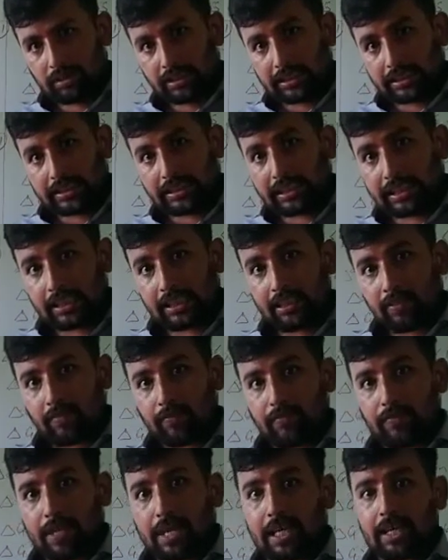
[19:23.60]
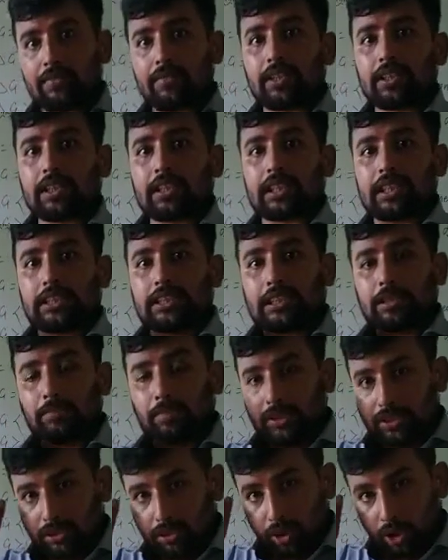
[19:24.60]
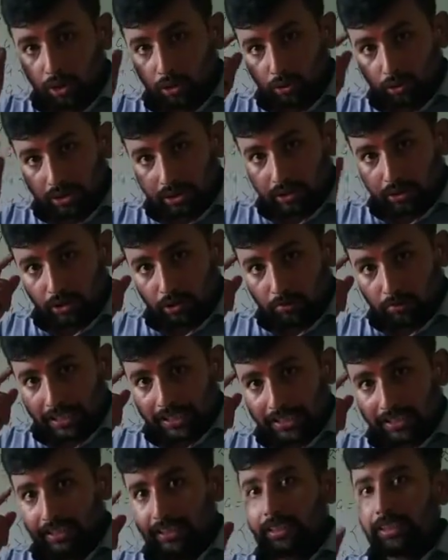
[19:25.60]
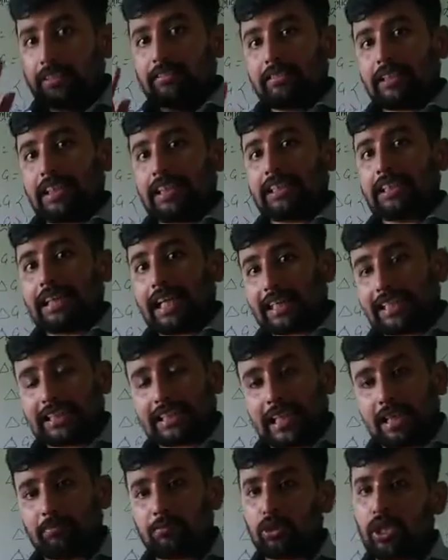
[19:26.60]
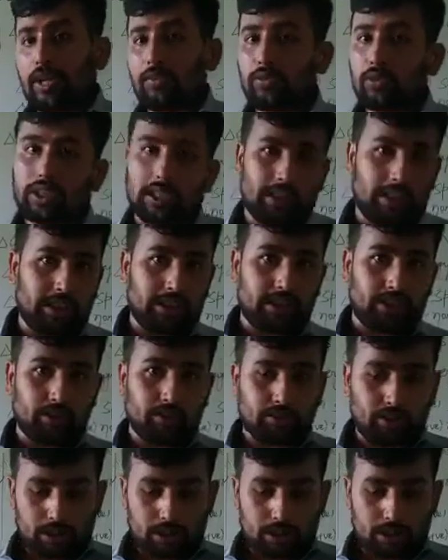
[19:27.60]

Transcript: Till whenever the concept is not going in your mind, till that time you have to continue.